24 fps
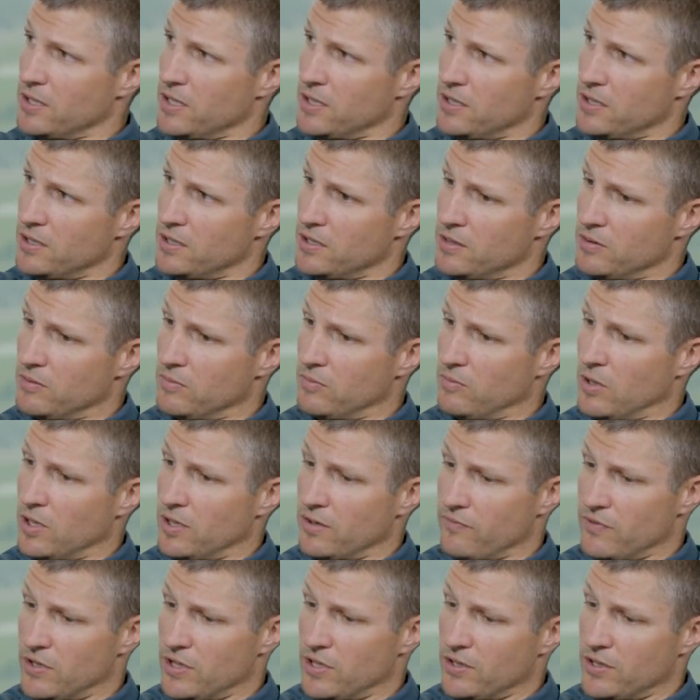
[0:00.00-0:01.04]
One
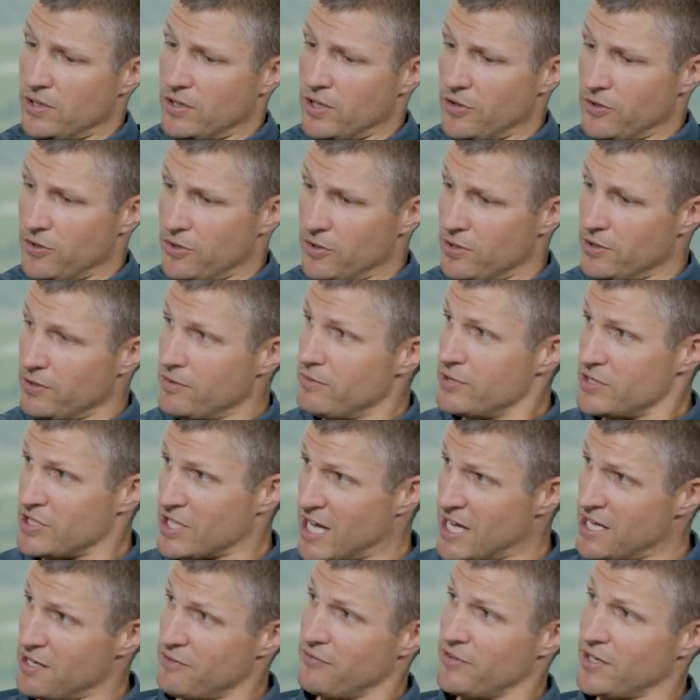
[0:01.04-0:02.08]
of the other
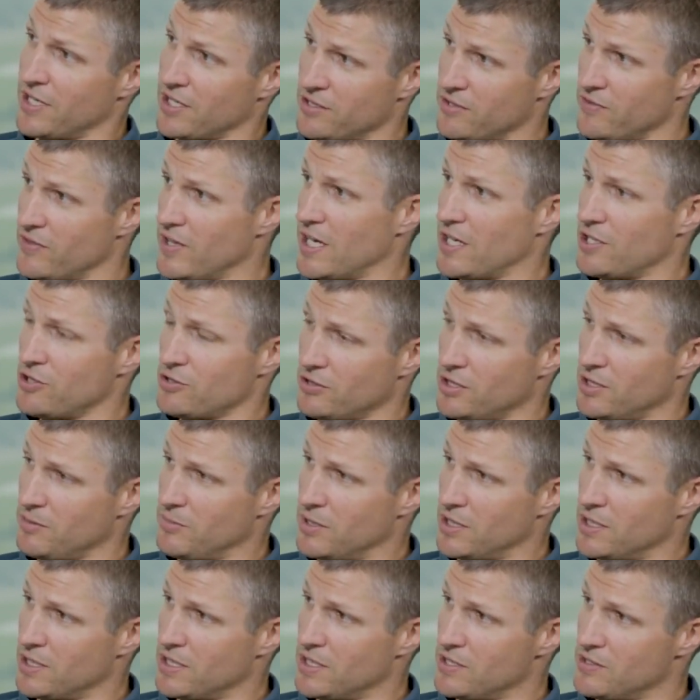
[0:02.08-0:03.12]
side effects of that
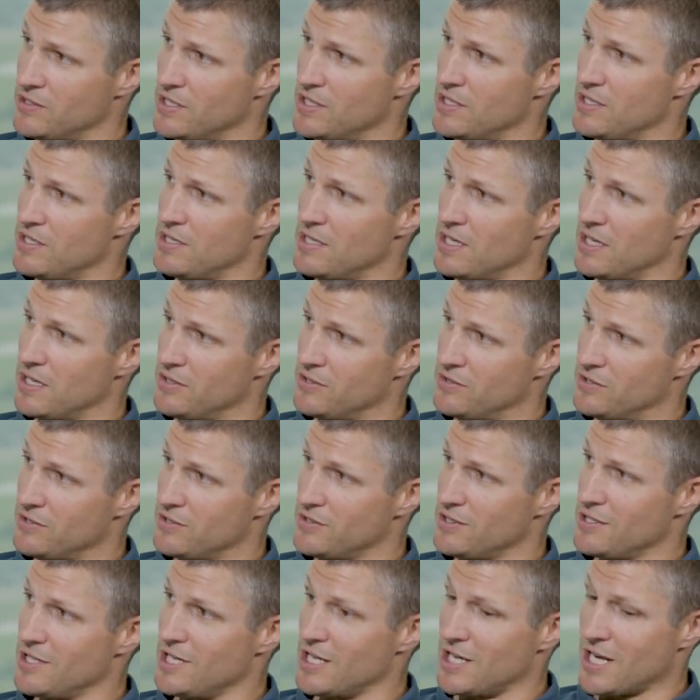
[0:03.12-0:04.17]
treatment is it
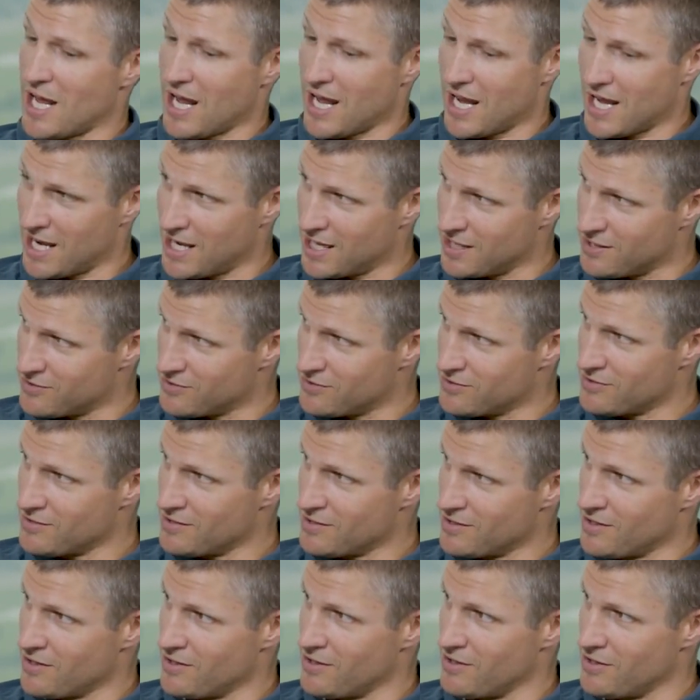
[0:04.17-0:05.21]
does enhance
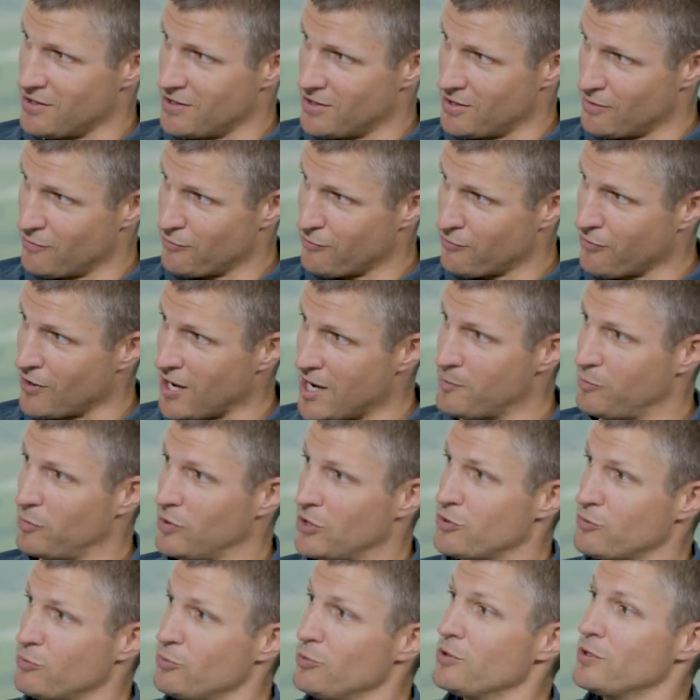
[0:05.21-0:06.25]

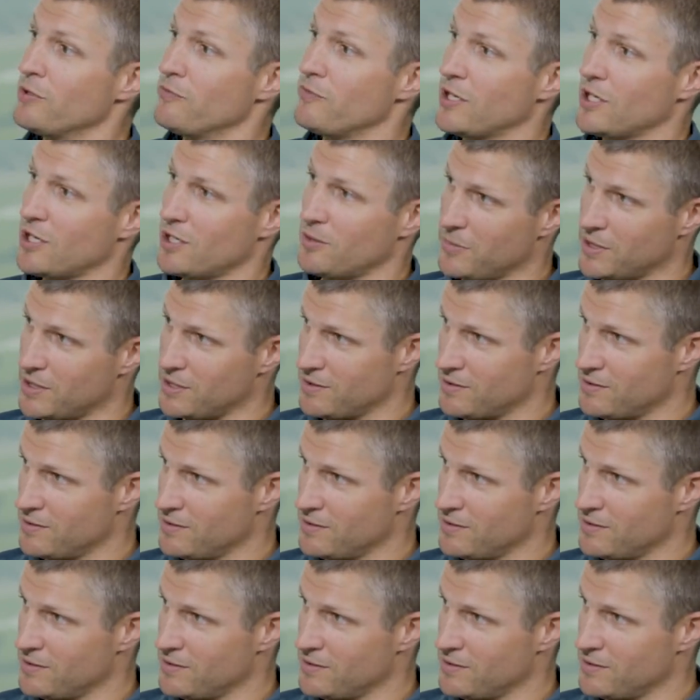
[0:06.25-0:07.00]
fibrous root development.